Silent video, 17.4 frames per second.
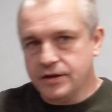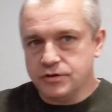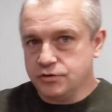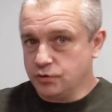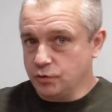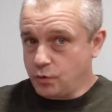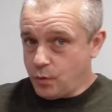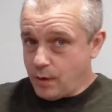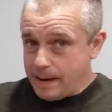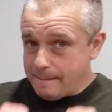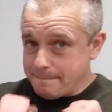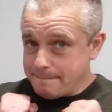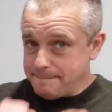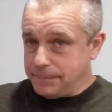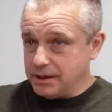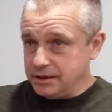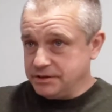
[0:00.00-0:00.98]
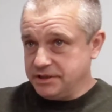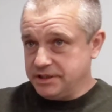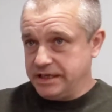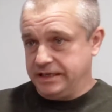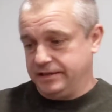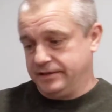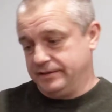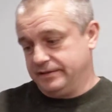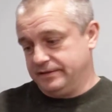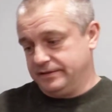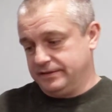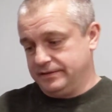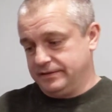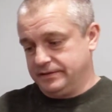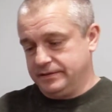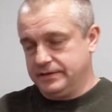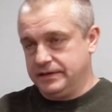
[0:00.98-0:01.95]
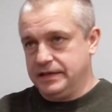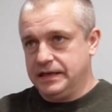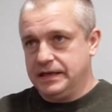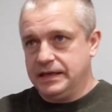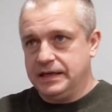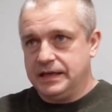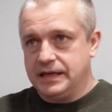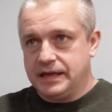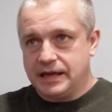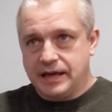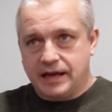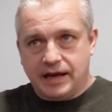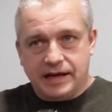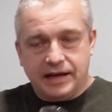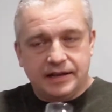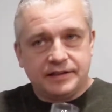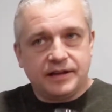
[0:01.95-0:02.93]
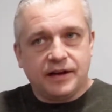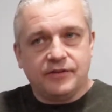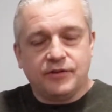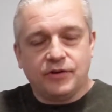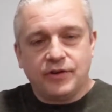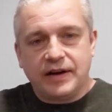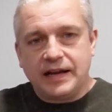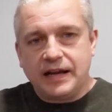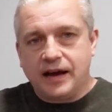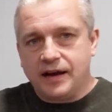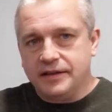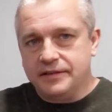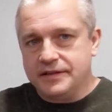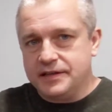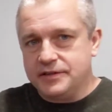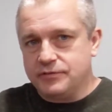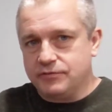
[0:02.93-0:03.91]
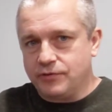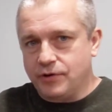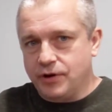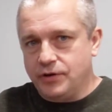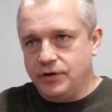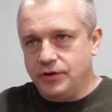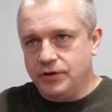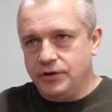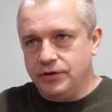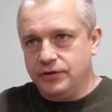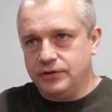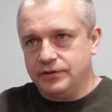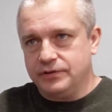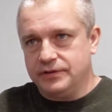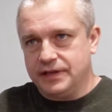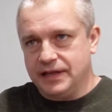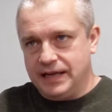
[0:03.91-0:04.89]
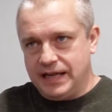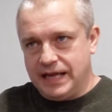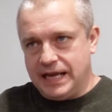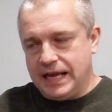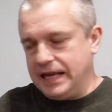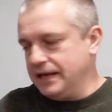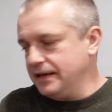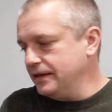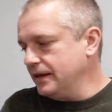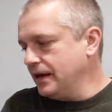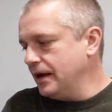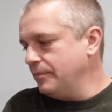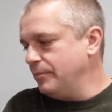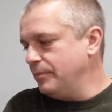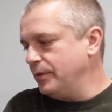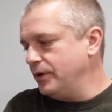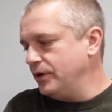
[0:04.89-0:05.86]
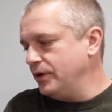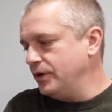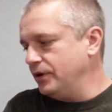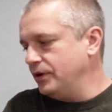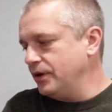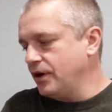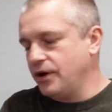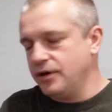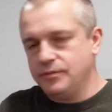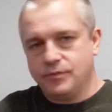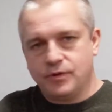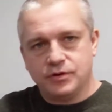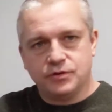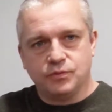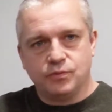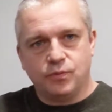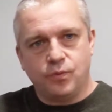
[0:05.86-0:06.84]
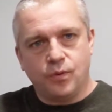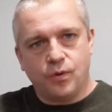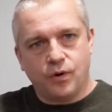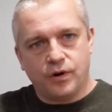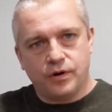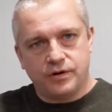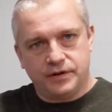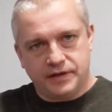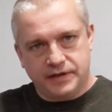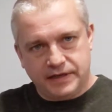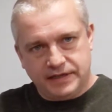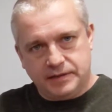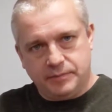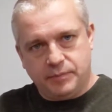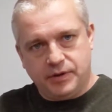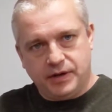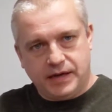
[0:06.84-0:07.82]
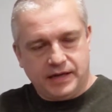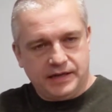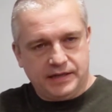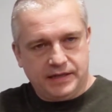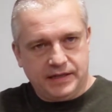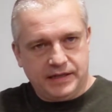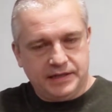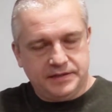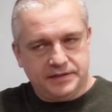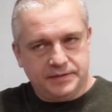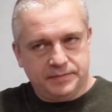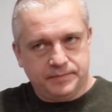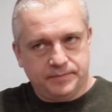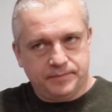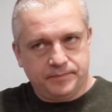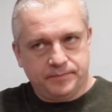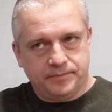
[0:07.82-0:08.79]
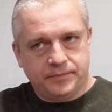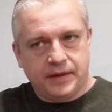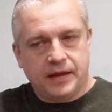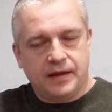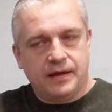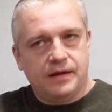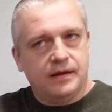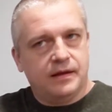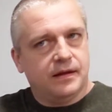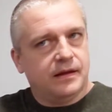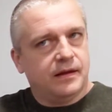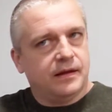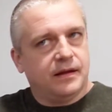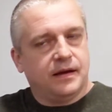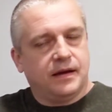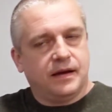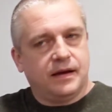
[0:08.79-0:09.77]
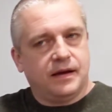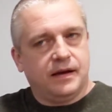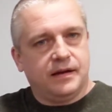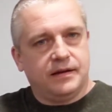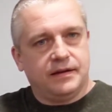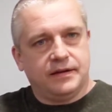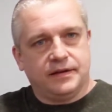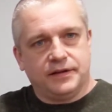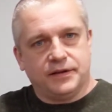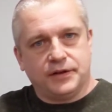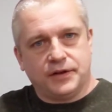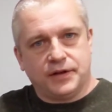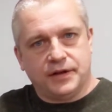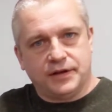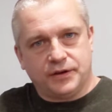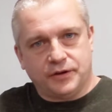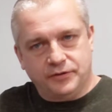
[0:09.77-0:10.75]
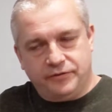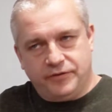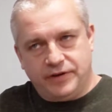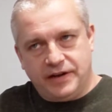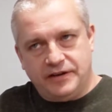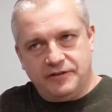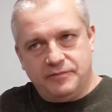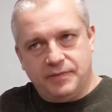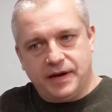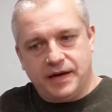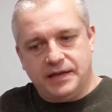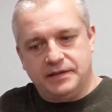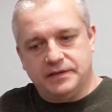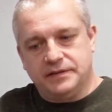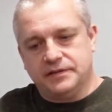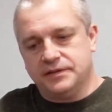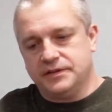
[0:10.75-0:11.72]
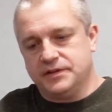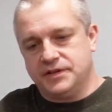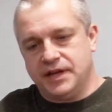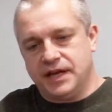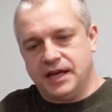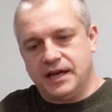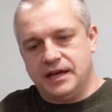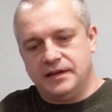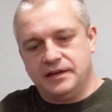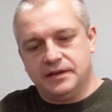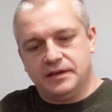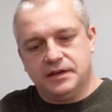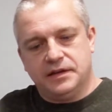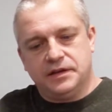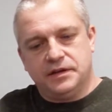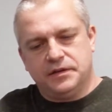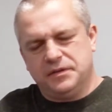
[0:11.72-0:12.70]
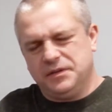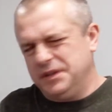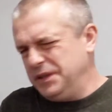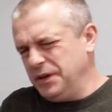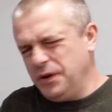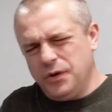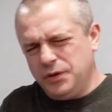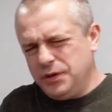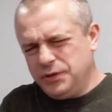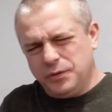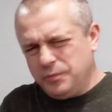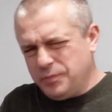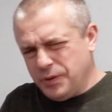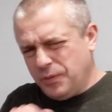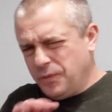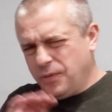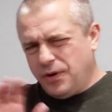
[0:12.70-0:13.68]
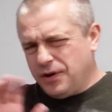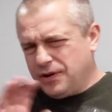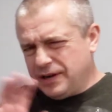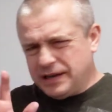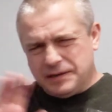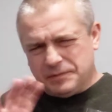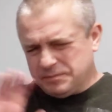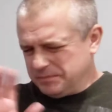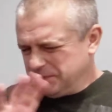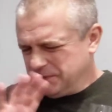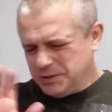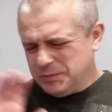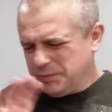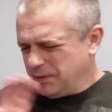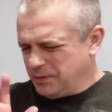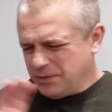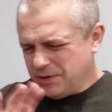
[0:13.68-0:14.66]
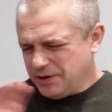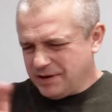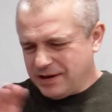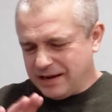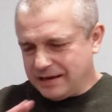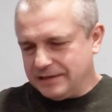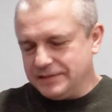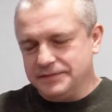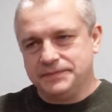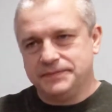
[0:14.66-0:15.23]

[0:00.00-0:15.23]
so quite punchy. I've already had this row today about how much water you need to put in these, and a good friend of mine said, "Oh, you don't put water in them. Don't put water in it."